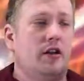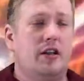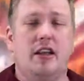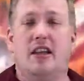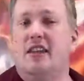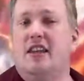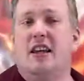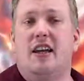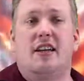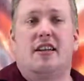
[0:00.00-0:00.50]
Do
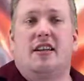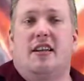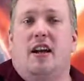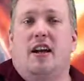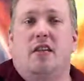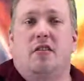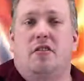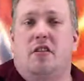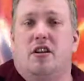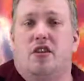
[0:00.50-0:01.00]
you think it's
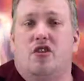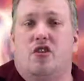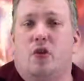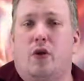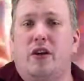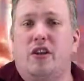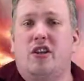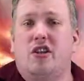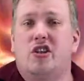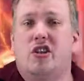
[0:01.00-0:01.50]
going to
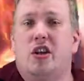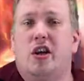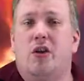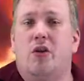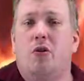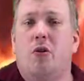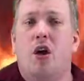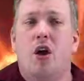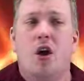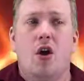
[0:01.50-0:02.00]
destroy the
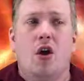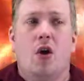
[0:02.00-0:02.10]
show?